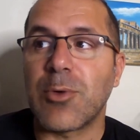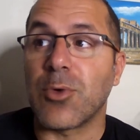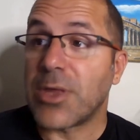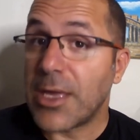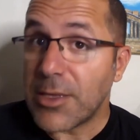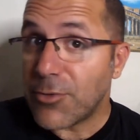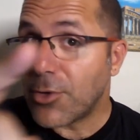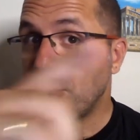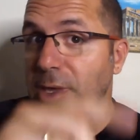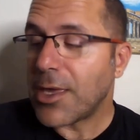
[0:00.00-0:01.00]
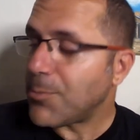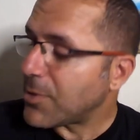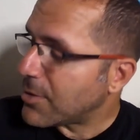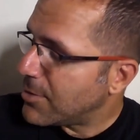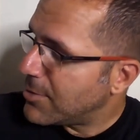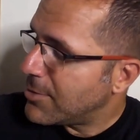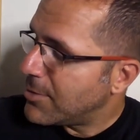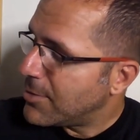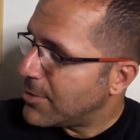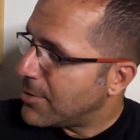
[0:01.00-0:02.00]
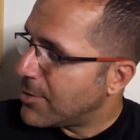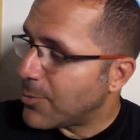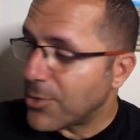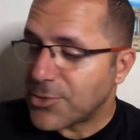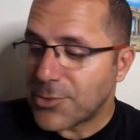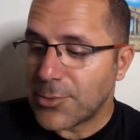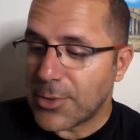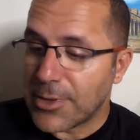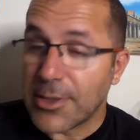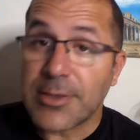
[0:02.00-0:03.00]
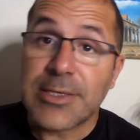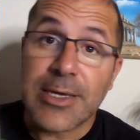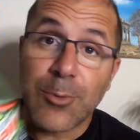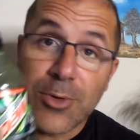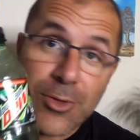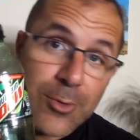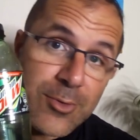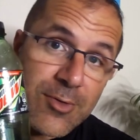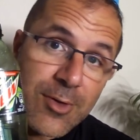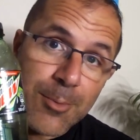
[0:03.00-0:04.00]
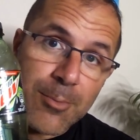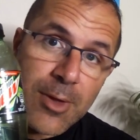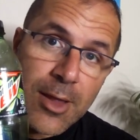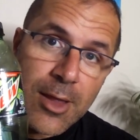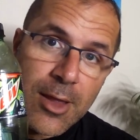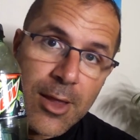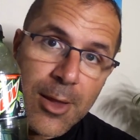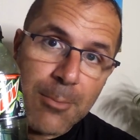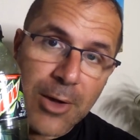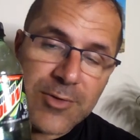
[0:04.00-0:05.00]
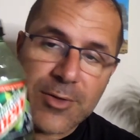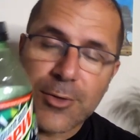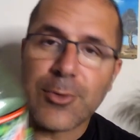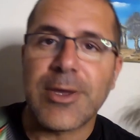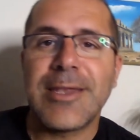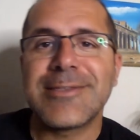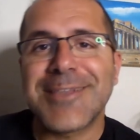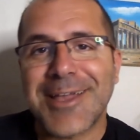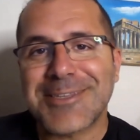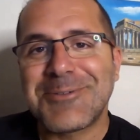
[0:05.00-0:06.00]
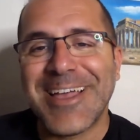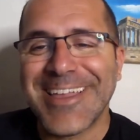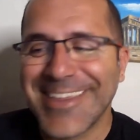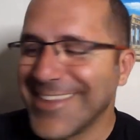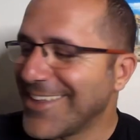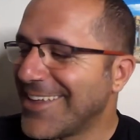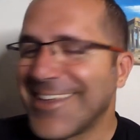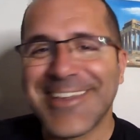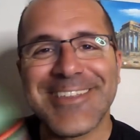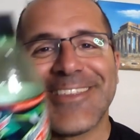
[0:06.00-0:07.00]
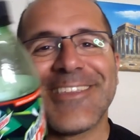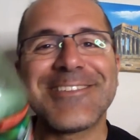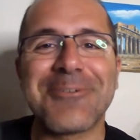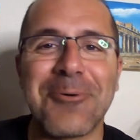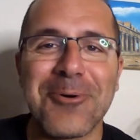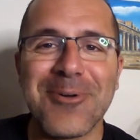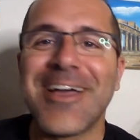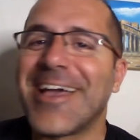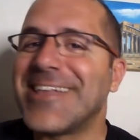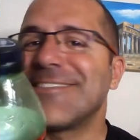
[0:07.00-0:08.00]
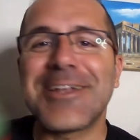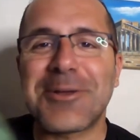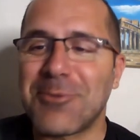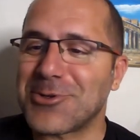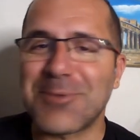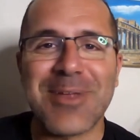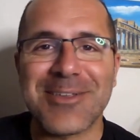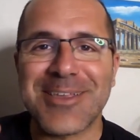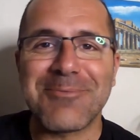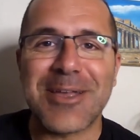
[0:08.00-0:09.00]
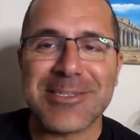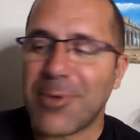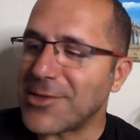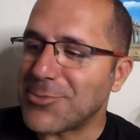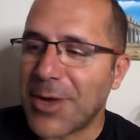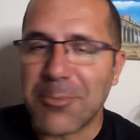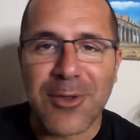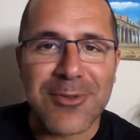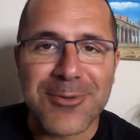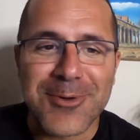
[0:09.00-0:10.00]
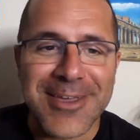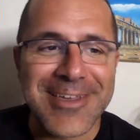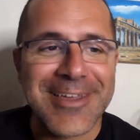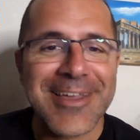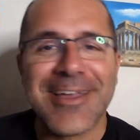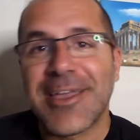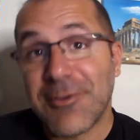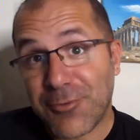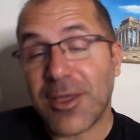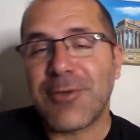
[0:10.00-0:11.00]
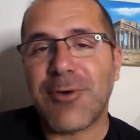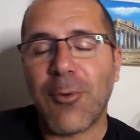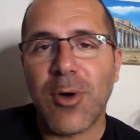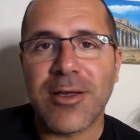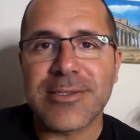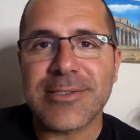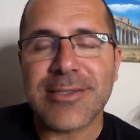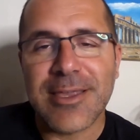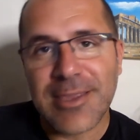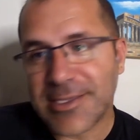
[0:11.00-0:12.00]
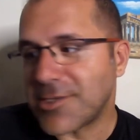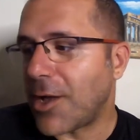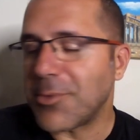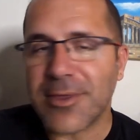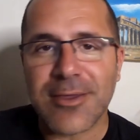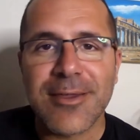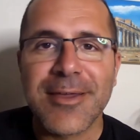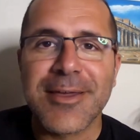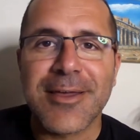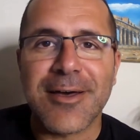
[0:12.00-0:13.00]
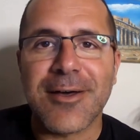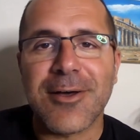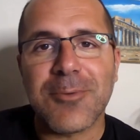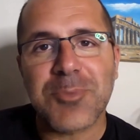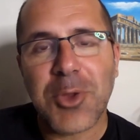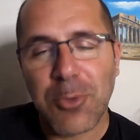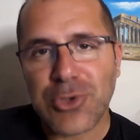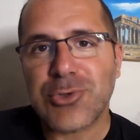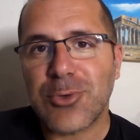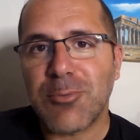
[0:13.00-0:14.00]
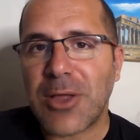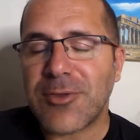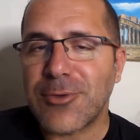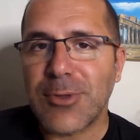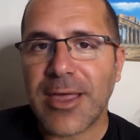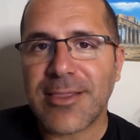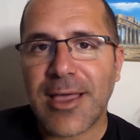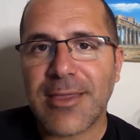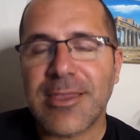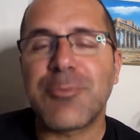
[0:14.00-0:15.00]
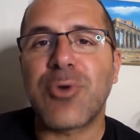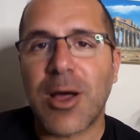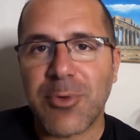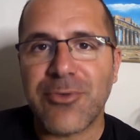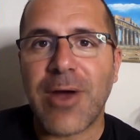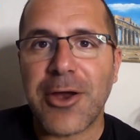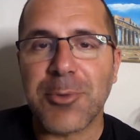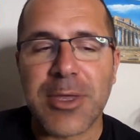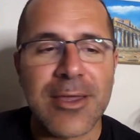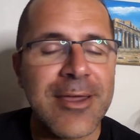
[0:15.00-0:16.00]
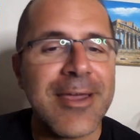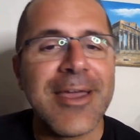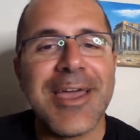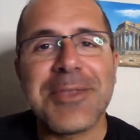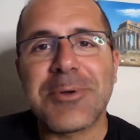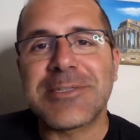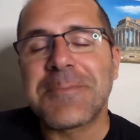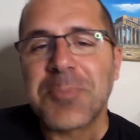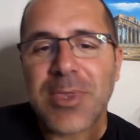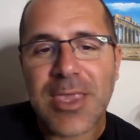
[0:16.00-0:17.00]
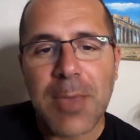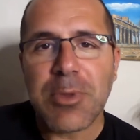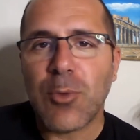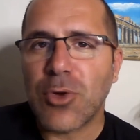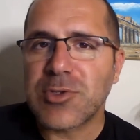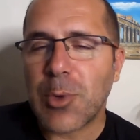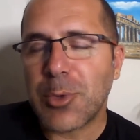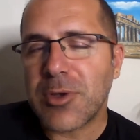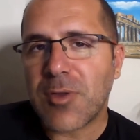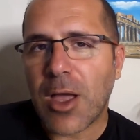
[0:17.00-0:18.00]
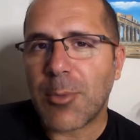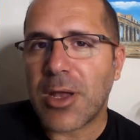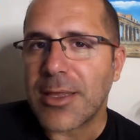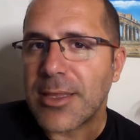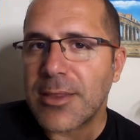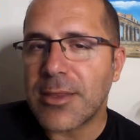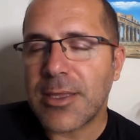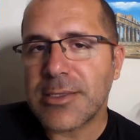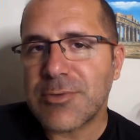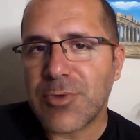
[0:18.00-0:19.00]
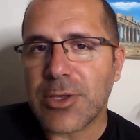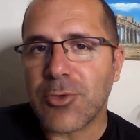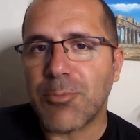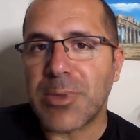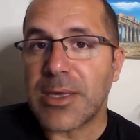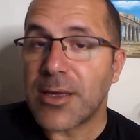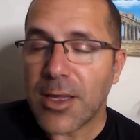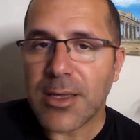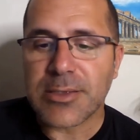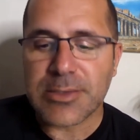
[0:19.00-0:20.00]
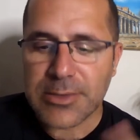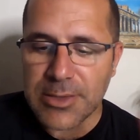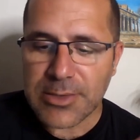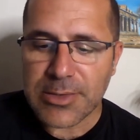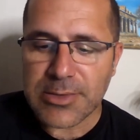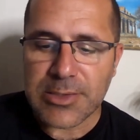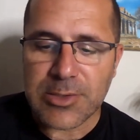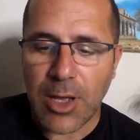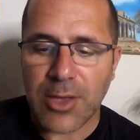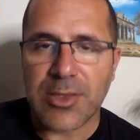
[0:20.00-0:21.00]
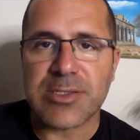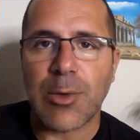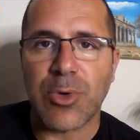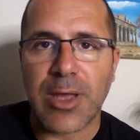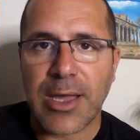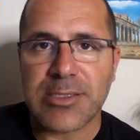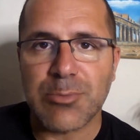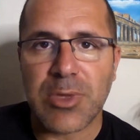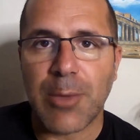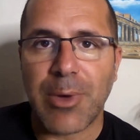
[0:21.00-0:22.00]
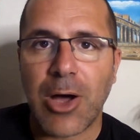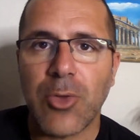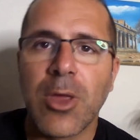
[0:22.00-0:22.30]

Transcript: World. And if you go camping, why don't you uh, take with you some Mountain Dew? It is not. A, this is a horrible. It's not a commercial. I'm not. I'm not sponsored by Mountain Dew. Okay. If if I was and they saw me uh, commercial Mountain Dew like that, they'd probably fire me. Anyways, Camping World is what we're going to talk about in this video because this is a stock that someone asked me about